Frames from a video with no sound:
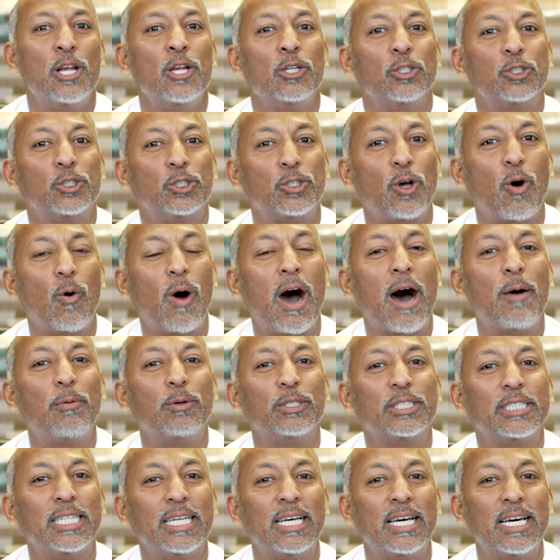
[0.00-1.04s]
so I
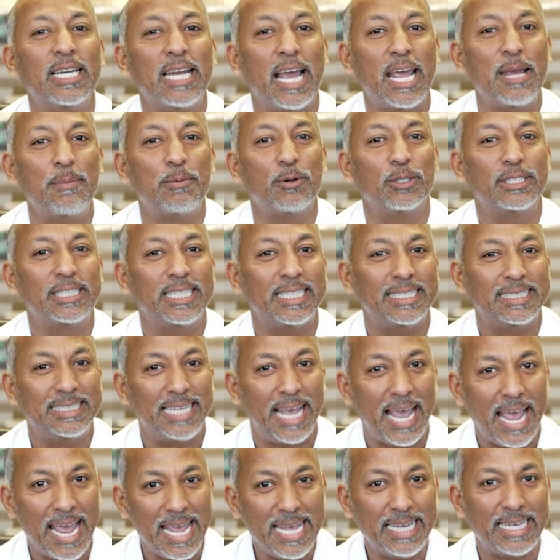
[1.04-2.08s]
was unable to
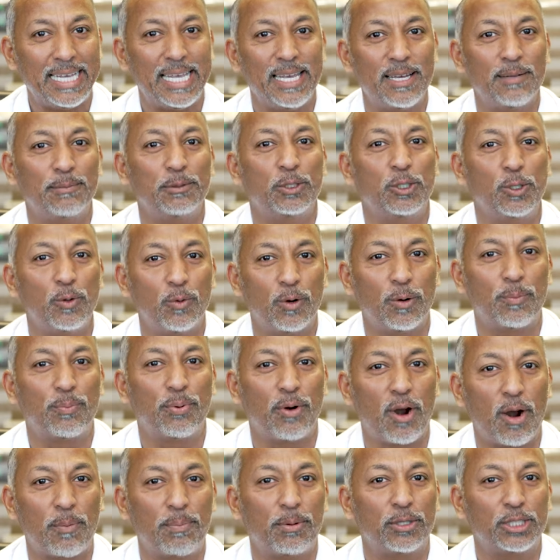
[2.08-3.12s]
take him to a
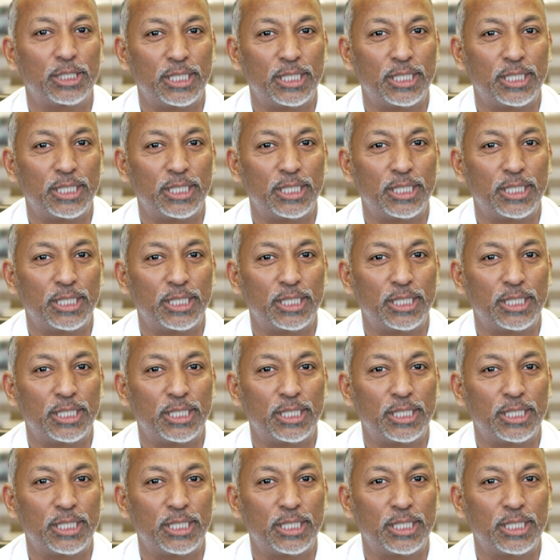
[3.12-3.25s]
proper